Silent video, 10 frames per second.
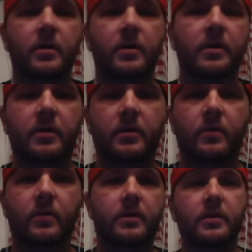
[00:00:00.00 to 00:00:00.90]
so
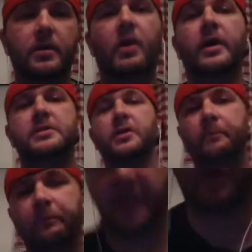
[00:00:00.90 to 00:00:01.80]
now you're on the
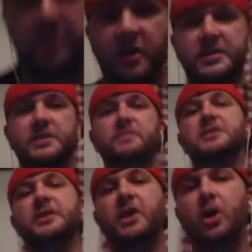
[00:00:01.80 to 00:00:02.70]
process of actually
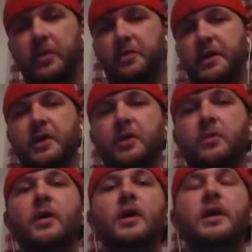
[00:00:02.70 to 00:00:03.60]
uploading your video.